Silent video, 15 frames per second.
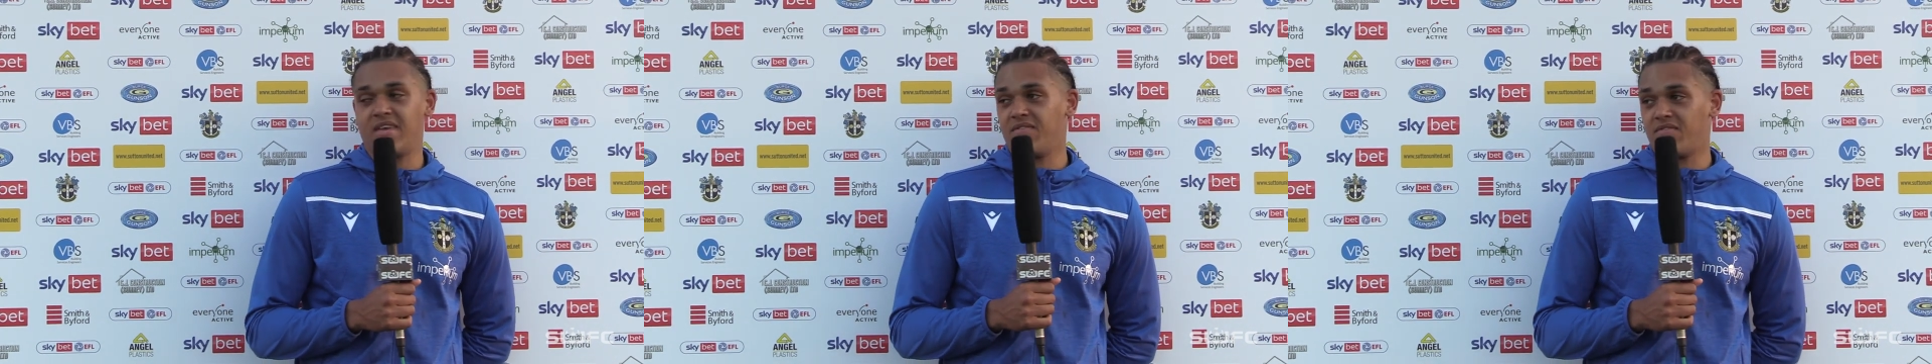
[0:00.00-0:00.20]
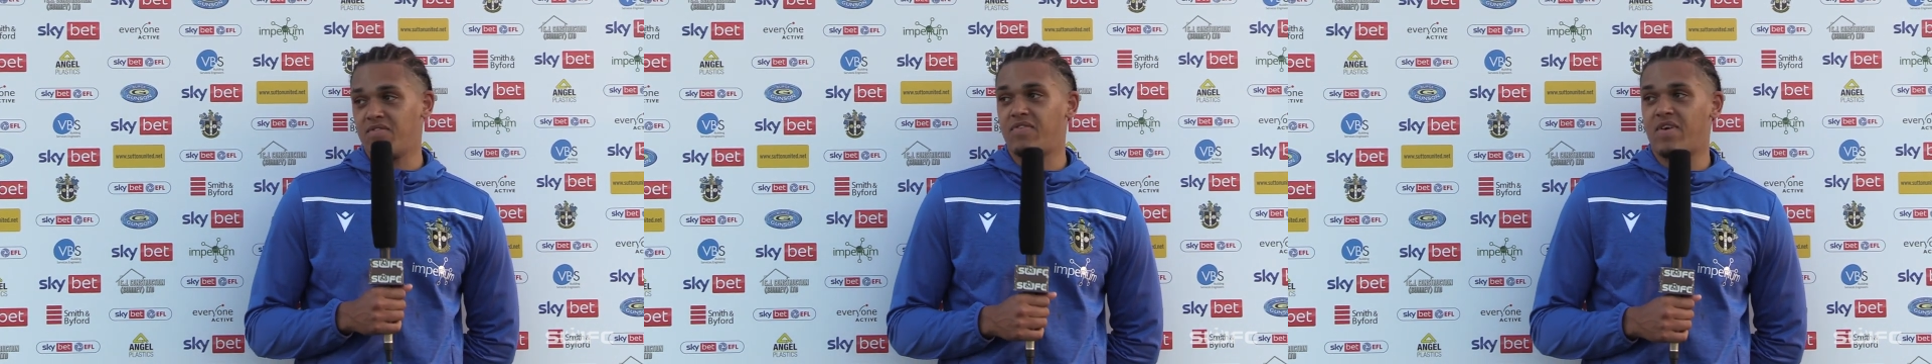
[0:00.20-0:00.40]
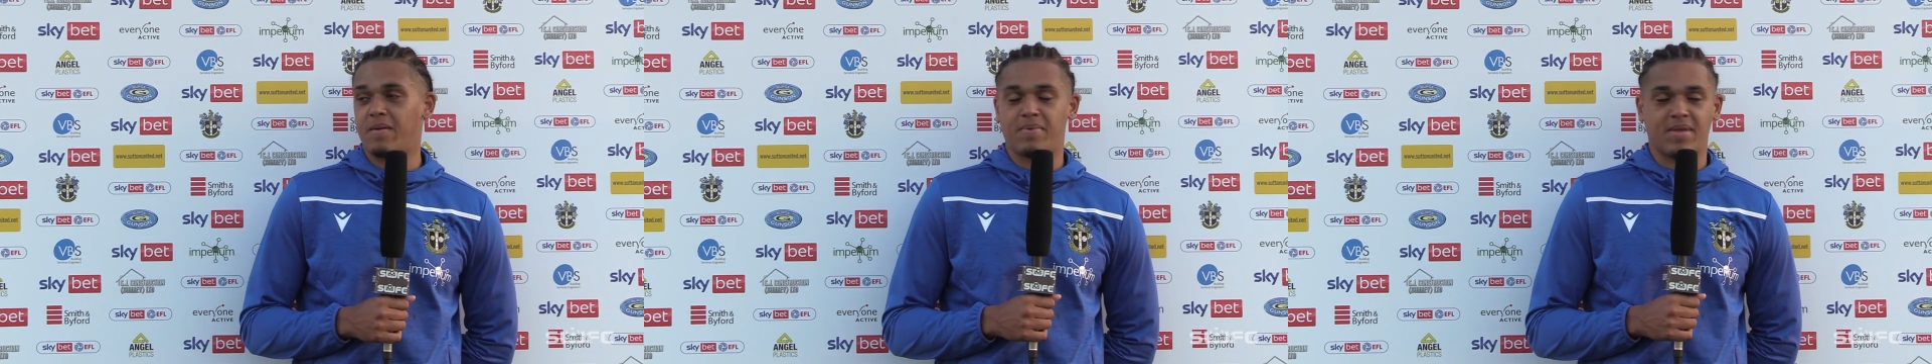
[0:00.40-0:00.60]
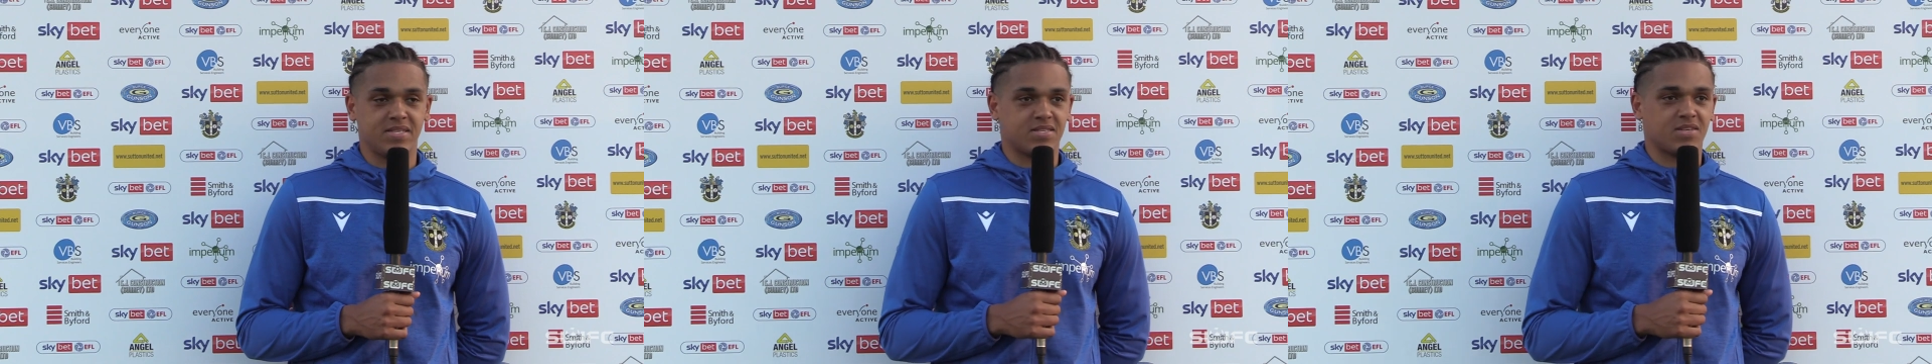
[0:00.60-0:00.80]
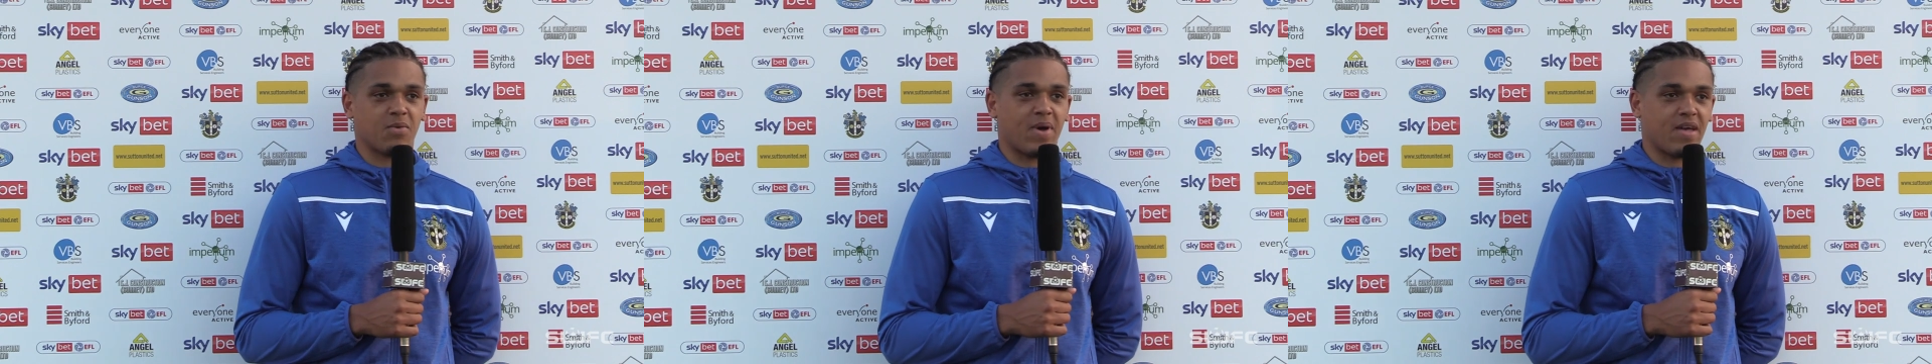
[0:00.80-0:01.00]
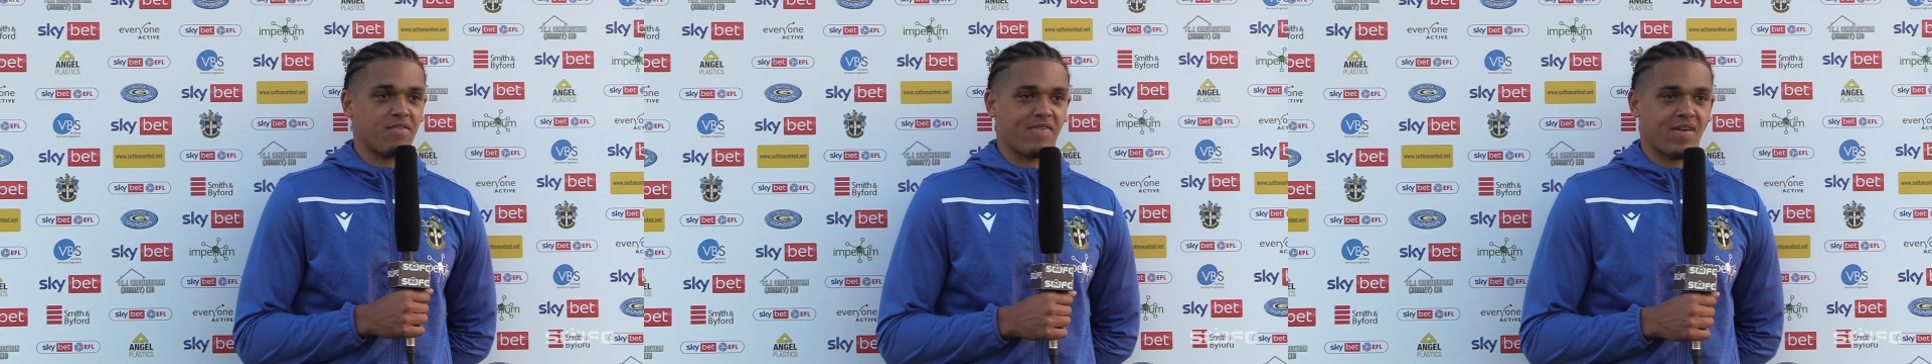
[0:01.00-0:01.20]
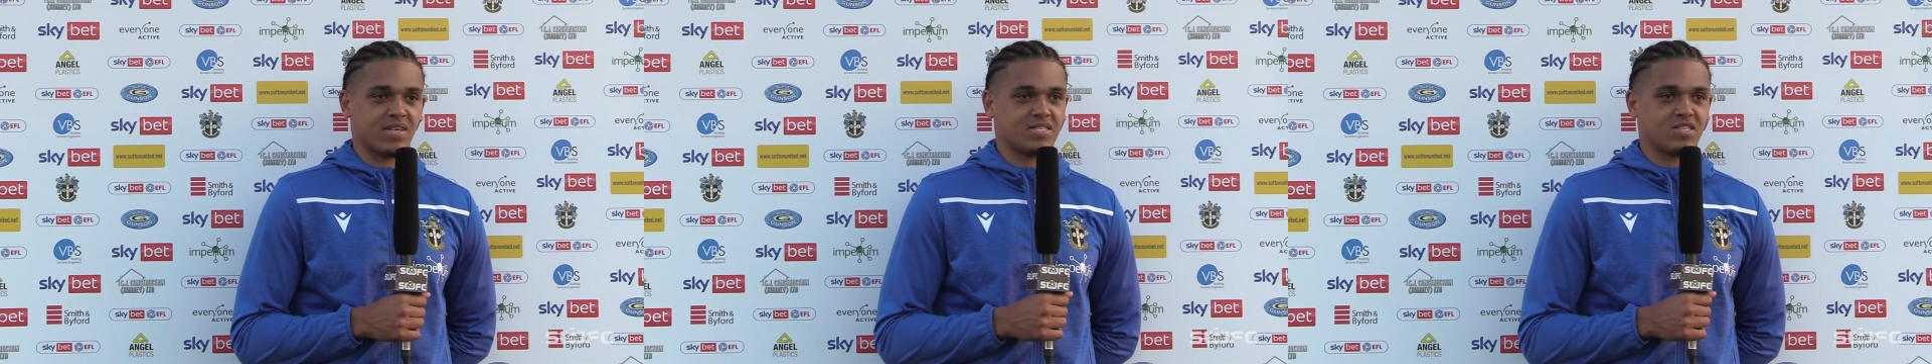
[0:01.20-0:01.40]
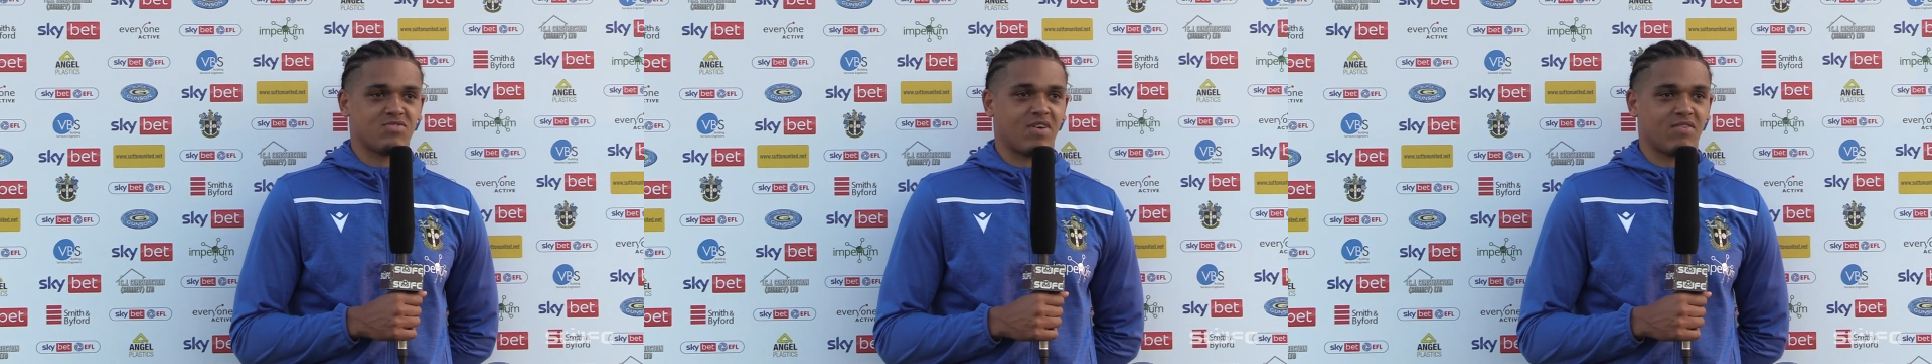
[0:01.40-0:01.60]
Even fair play to the away
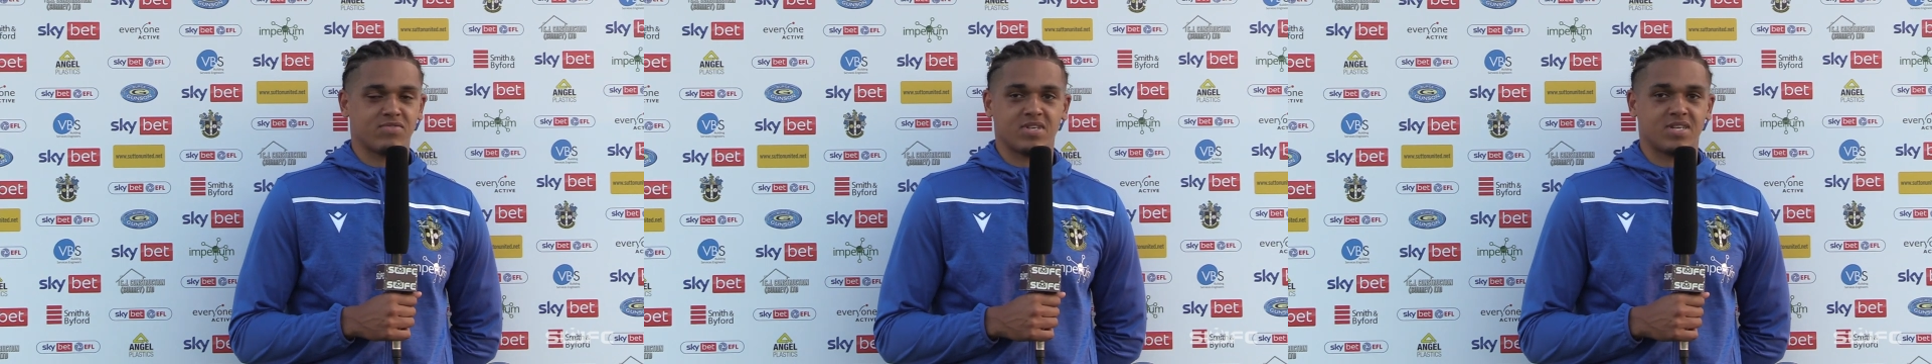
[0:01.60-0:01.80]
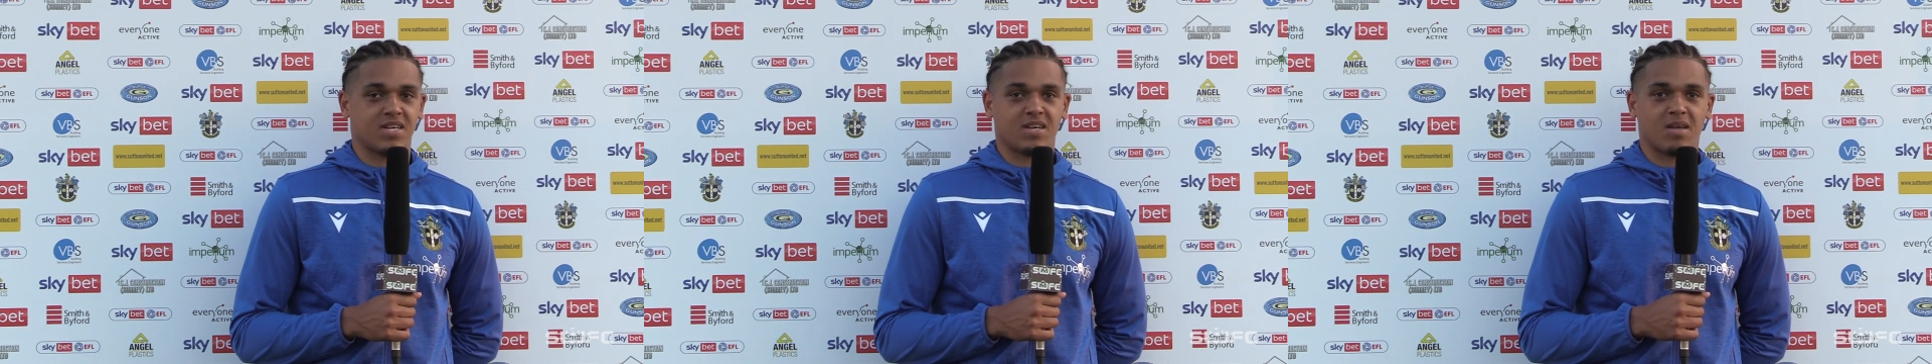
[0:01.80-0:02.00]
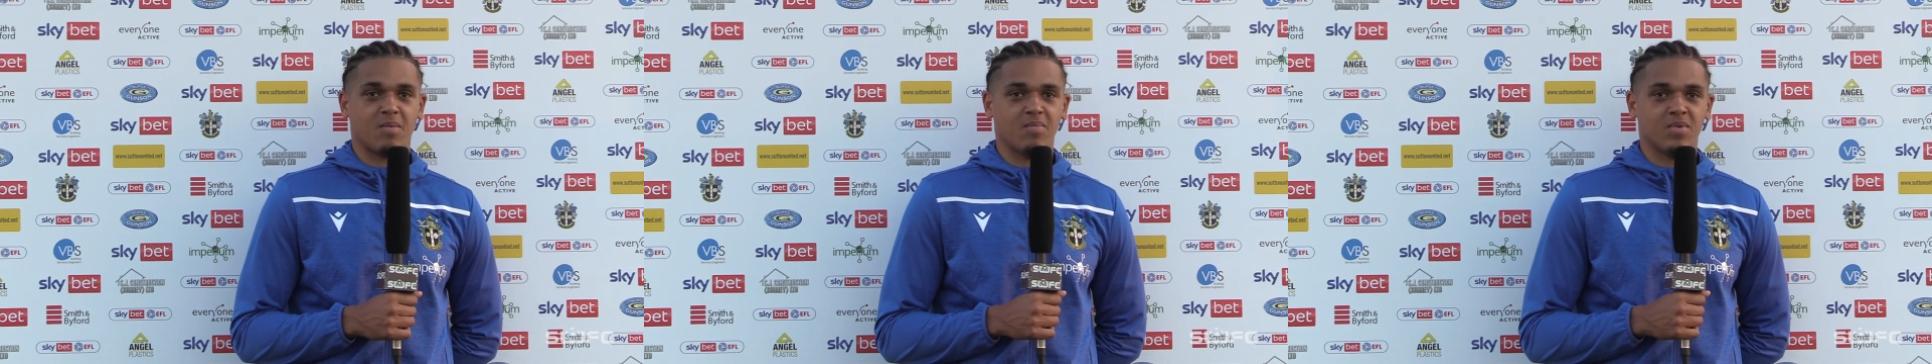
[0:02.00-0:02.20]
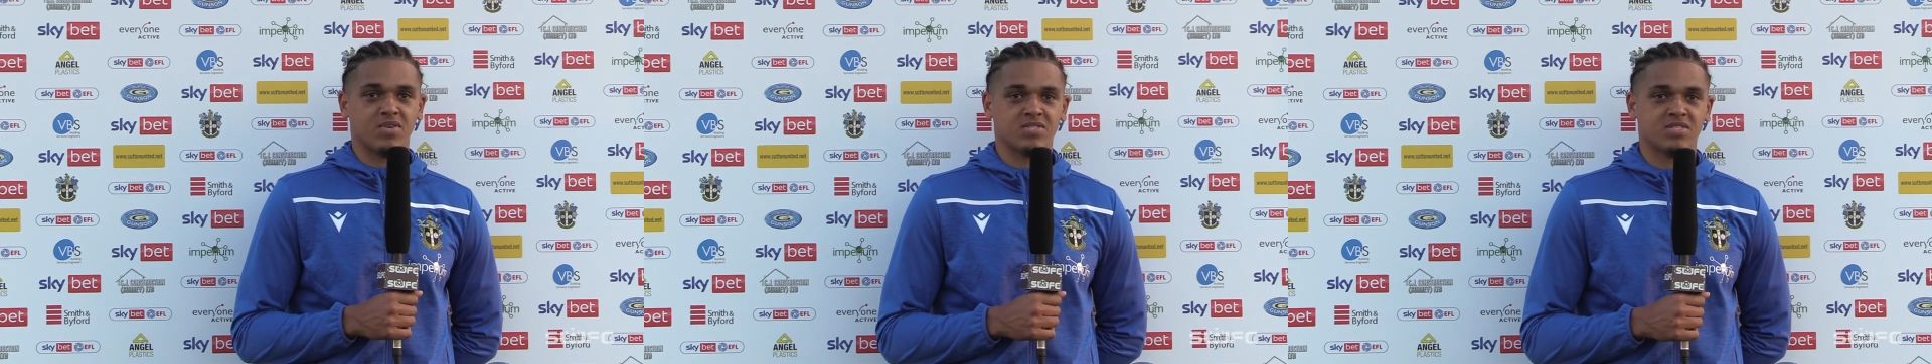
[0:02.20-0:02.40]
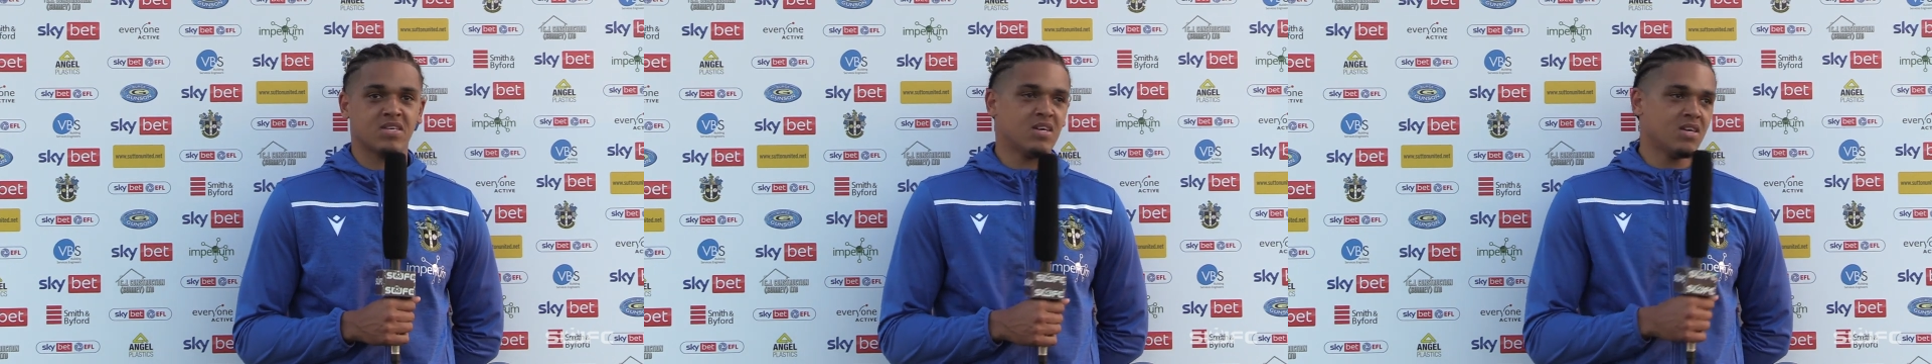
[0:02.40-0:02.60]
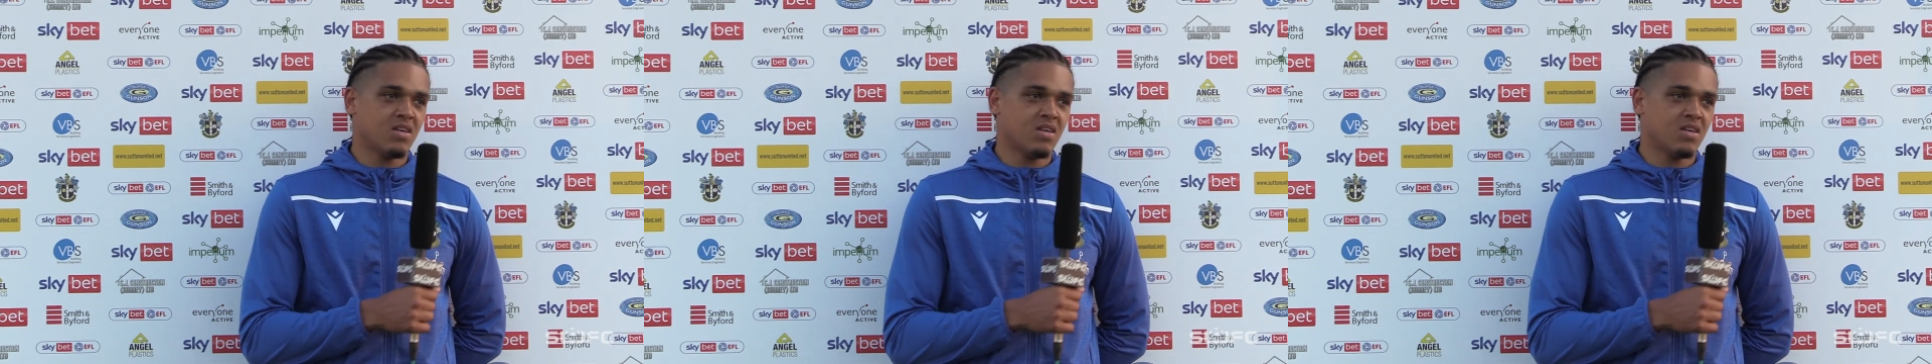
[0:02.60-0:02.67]
fans; they travelled in the numbers.